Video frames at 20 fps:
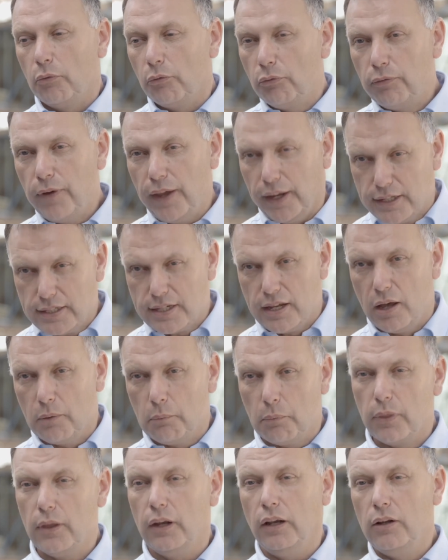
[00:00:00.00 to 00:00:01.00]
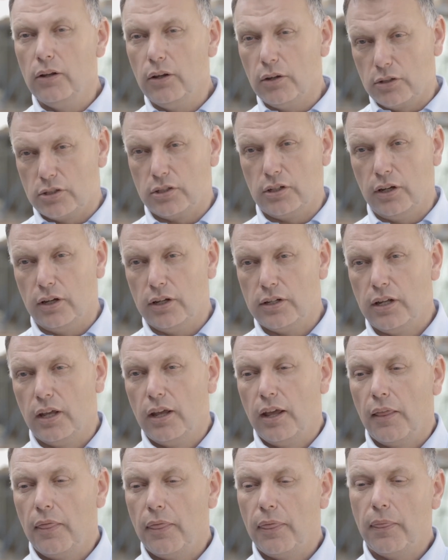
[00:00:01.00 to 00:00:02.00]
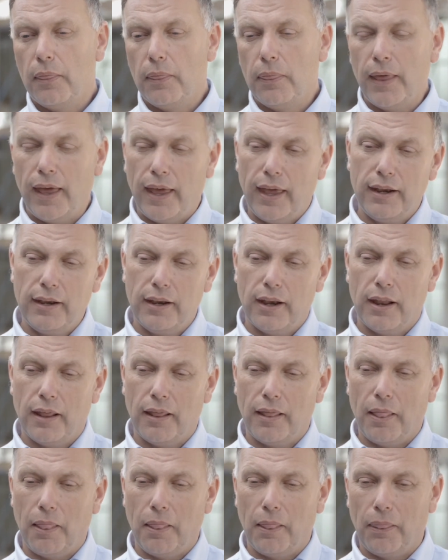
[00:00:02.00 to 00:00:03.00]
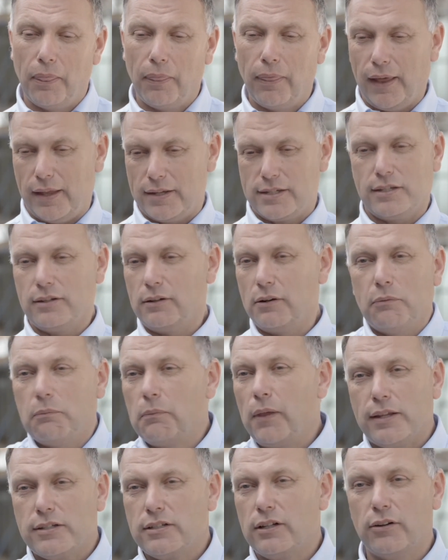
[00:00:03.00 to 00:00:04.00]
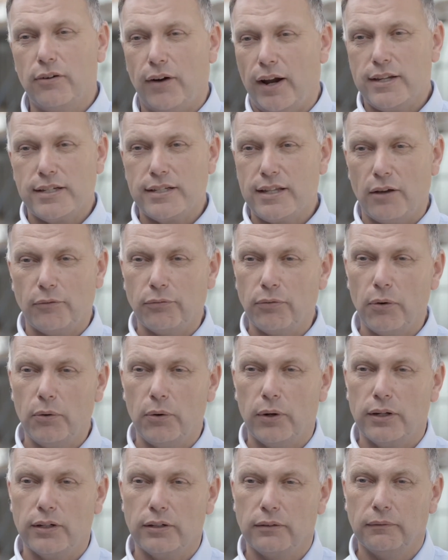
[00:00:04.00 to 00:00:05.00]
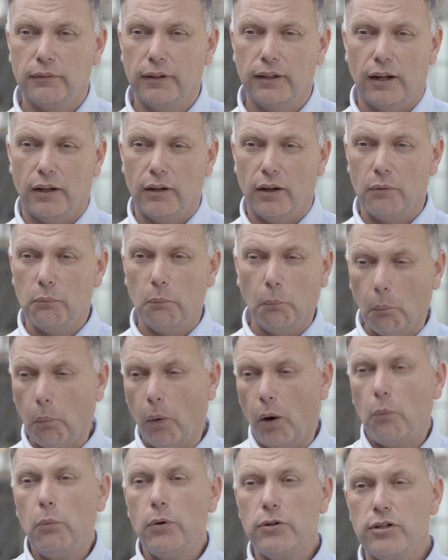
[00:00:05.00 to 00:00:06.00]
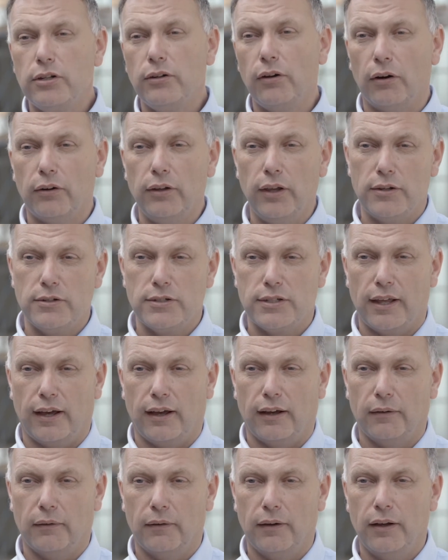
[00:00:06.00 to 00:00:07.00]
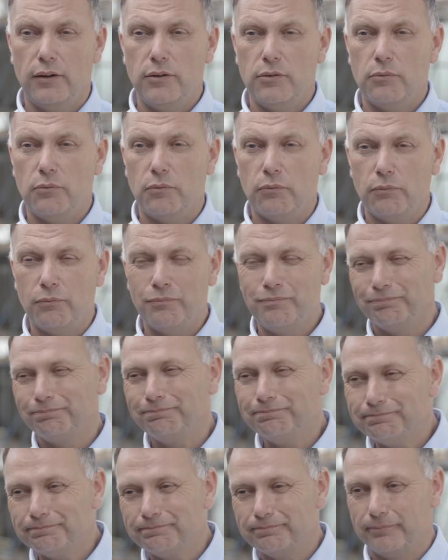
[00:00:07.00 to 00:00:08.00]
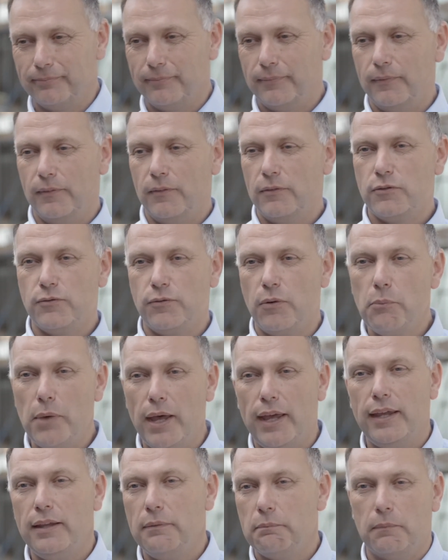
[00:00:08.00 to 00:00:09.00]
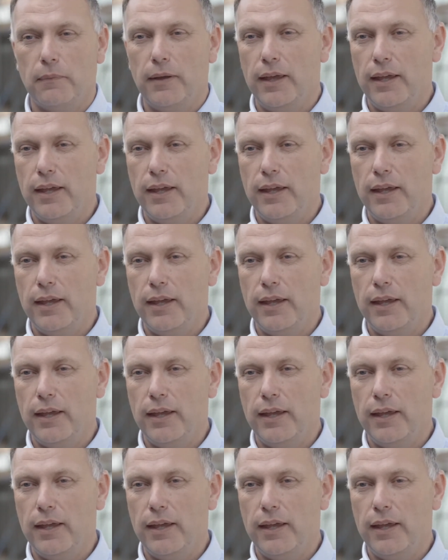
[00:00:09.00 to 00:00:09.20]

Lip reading: fix up, that looks good, then that's a great step forward. And why would you not use that? And for me,